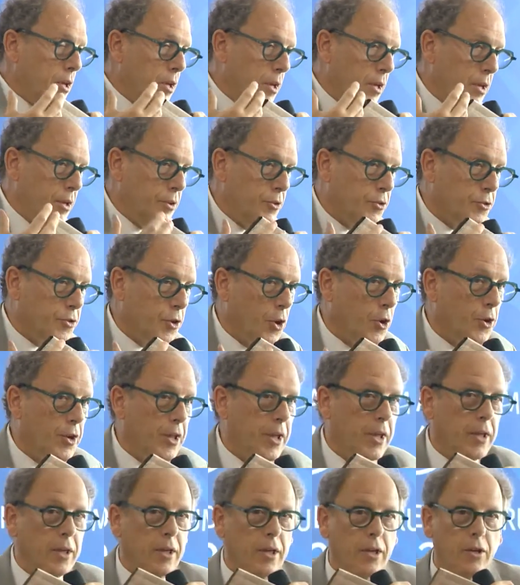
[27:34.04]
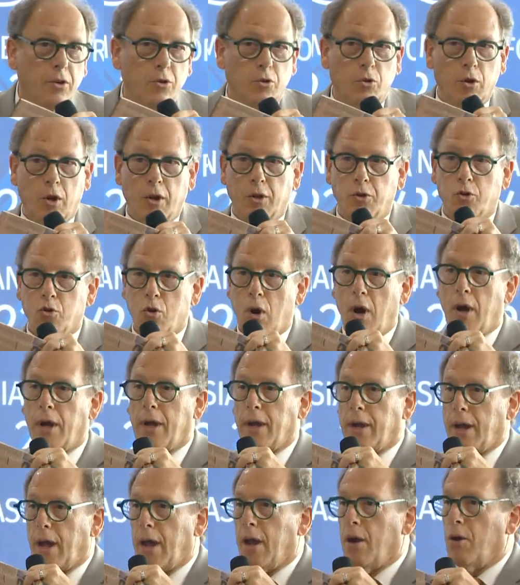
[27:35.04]
inserting,
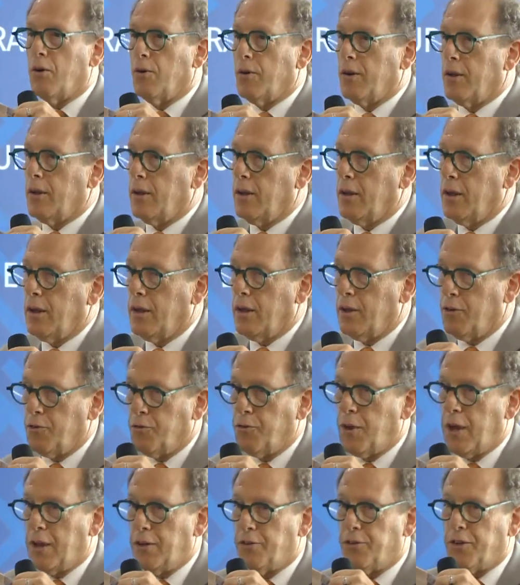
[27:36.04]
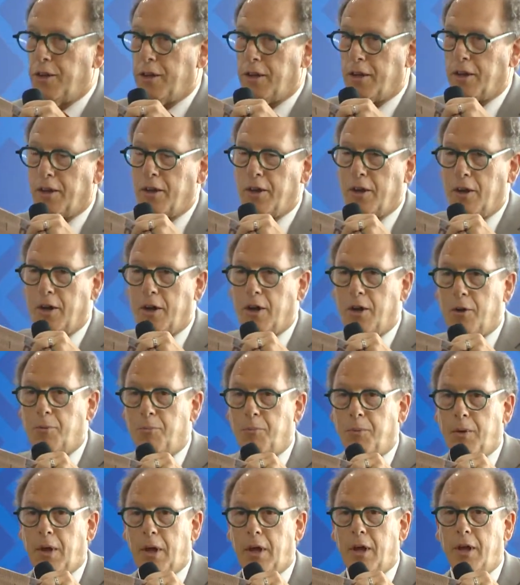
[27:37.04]
trying out, inventing,
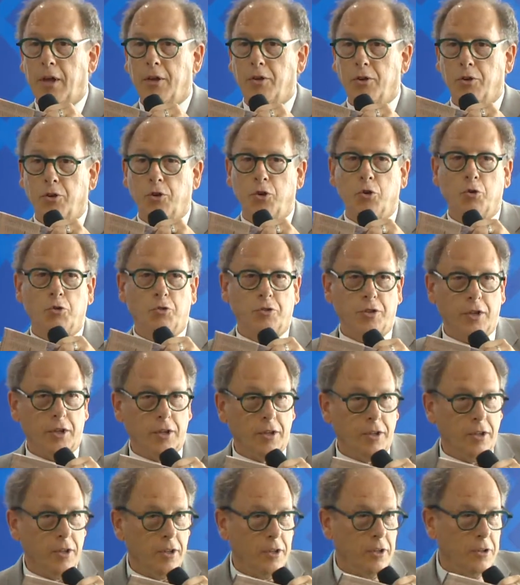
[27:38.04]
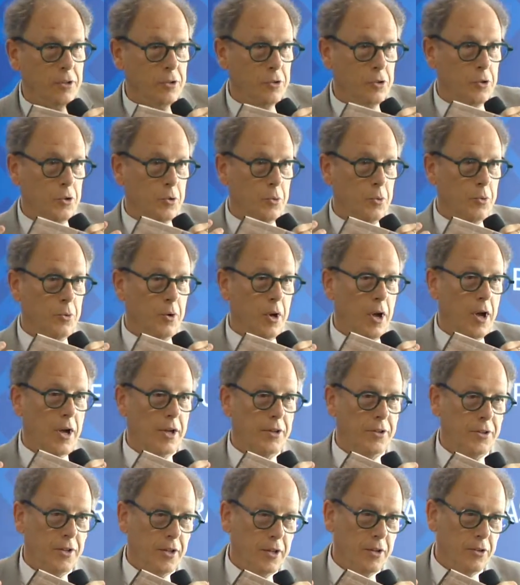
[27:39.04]
and using new
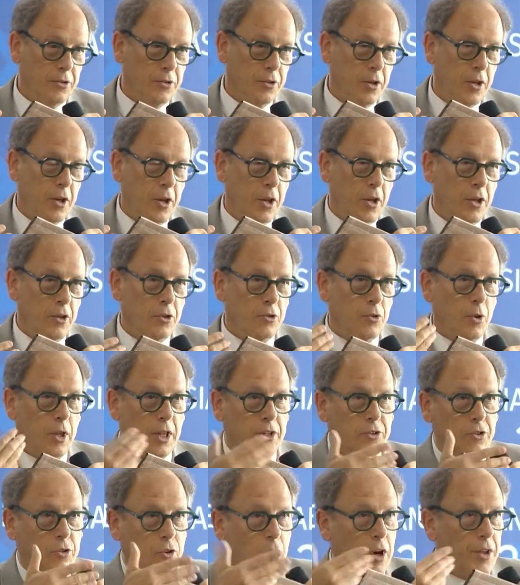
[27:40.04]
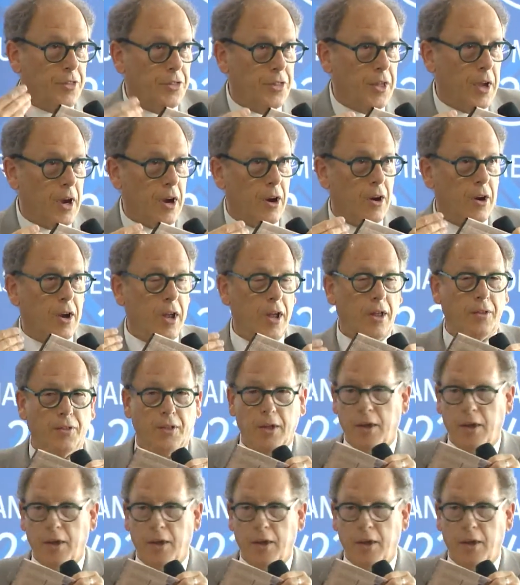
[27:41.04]
ideas. So let's start there, and